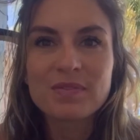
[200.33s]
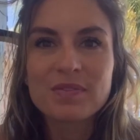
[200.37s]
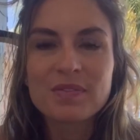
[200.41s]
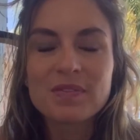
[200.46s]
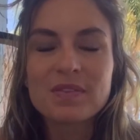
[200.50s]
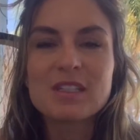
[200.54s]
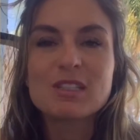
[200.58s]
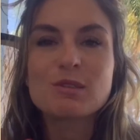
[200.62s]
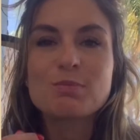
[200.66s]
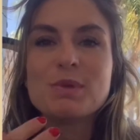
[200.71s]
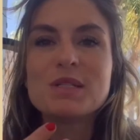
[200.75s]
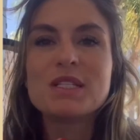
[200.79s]

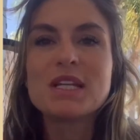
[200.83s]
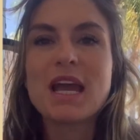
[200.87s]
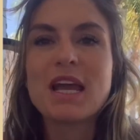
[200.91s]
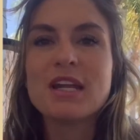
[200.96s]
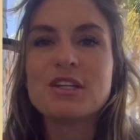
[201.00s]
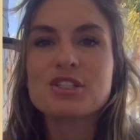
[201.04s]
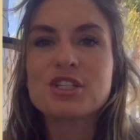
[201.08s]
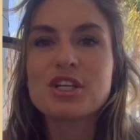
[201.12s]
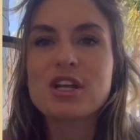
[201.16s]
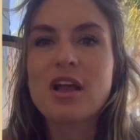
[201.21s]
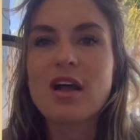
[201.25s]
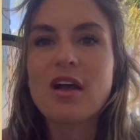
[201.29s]
This
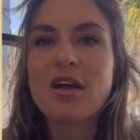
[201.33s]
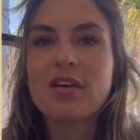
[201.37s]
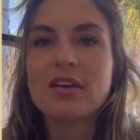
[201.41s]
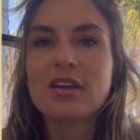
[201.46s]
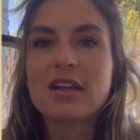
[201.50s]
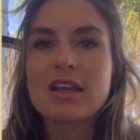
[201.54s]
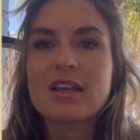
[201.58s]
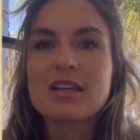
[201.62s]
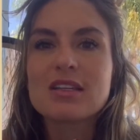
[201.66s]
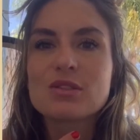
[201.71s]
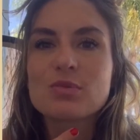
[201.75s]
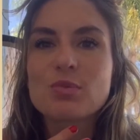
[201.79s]

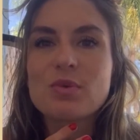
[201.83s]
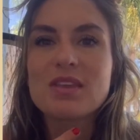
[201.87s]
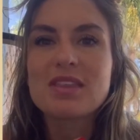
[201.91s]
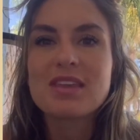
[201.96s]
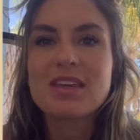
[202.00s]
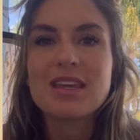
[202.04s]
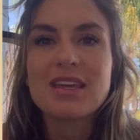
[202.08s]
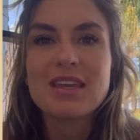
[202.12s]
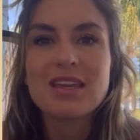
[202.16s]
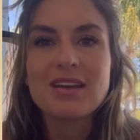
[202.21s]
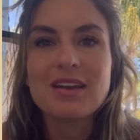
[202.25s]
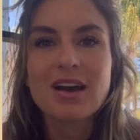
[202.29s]
potentiality is
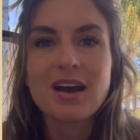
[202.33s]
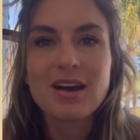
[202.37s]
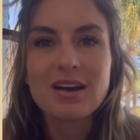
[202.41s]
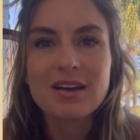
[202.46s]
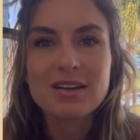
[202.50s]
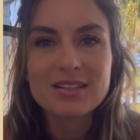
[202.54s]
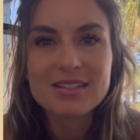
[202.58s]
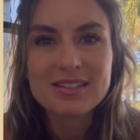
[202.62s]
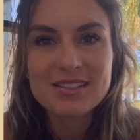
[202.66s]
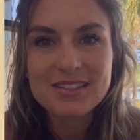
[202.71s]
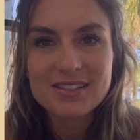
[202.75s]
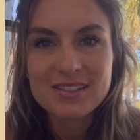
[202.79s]
within
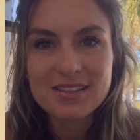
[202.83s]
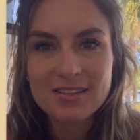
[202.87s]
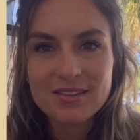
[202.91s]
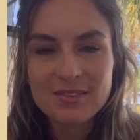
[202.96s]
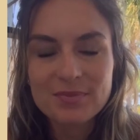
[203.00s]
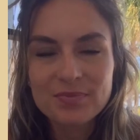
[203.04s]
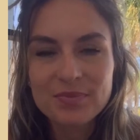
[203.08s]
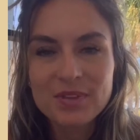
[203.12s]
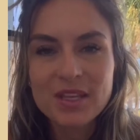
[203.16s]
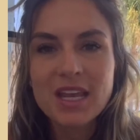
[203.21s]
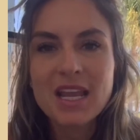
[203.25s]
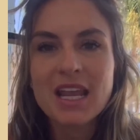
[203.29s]
us.
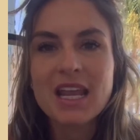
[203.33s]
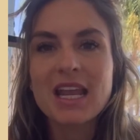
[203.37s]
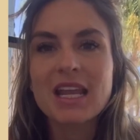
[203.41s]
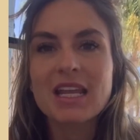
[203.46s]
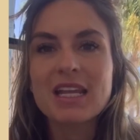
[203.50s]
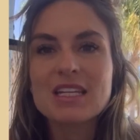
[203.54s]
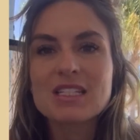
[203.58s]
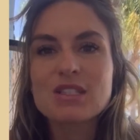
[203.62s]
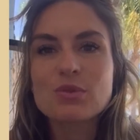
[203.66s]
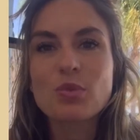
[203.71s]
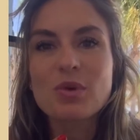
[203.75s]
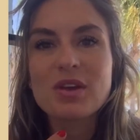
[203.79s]
It
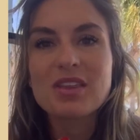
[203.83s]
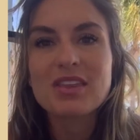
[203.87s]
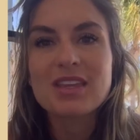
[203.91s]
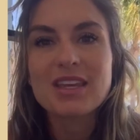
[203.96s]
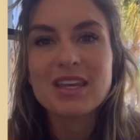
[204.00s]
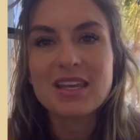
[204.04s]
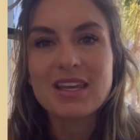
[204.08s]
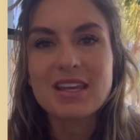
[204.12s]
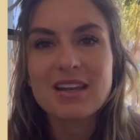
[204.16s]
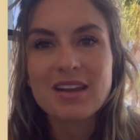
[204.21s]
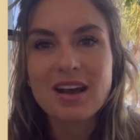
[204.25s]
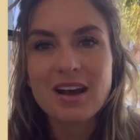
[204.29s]
is
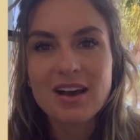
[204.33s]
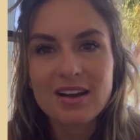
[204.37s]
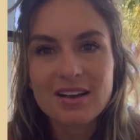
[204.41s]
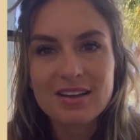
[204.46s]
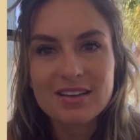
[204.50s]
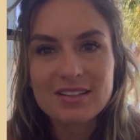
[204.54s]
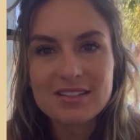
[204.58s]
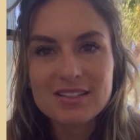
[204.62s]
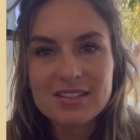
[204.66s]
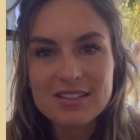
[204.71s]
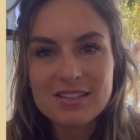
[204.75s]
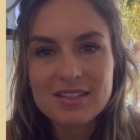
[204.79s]
within
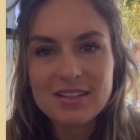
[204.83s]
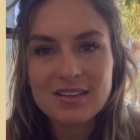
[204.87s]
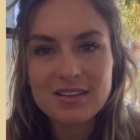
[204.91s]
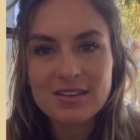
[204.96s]
us.